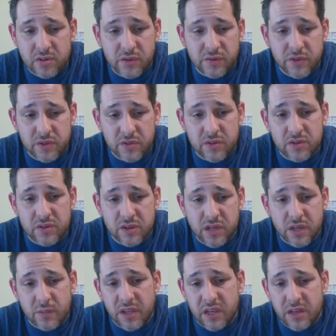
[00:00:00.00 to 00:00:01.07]
So if students are
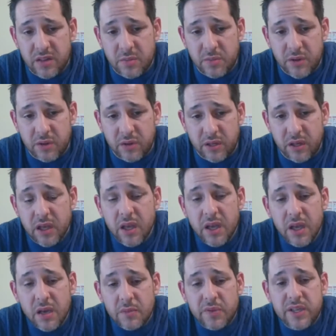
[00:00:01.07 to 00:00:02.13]
coming into the building,
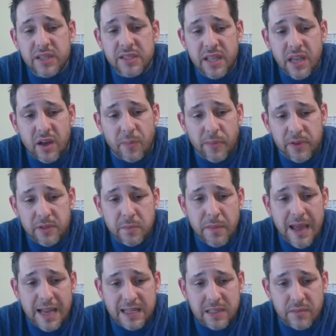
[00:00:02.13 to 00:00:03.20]
please help us
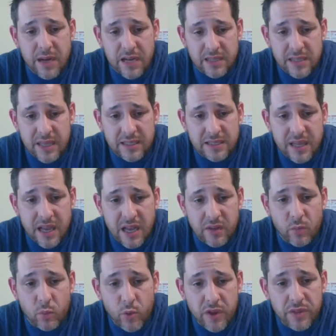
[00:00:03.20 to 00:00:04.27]
maximize that
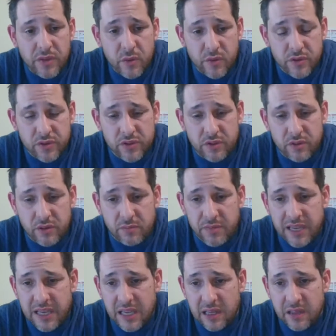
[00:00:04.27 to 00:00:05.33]
time with your student
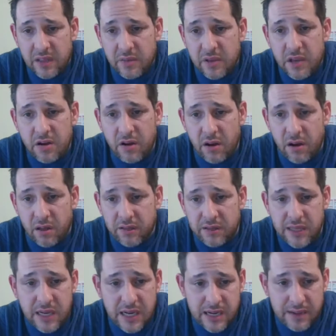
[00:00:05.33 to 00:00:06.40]
by getting them here on
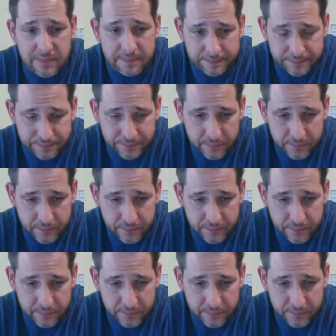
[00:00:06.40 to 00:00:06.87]
time.